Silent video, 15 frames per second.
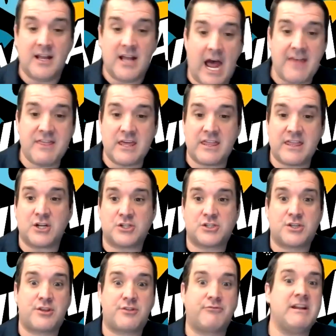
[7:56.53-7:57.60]
I think there's
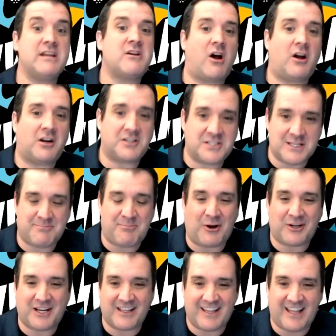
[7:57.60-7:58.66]
three cars in the
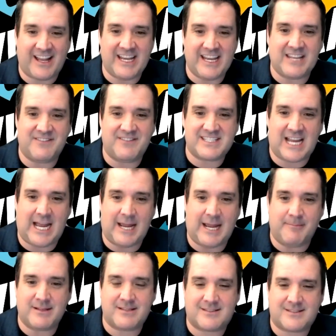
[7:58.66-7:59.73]
parking lot any given time.
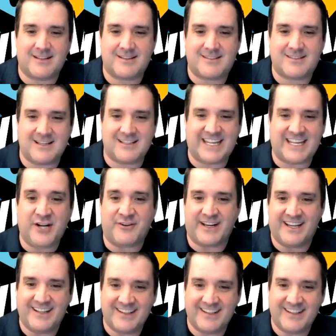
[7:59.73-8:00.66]
It's, it, it's eerie.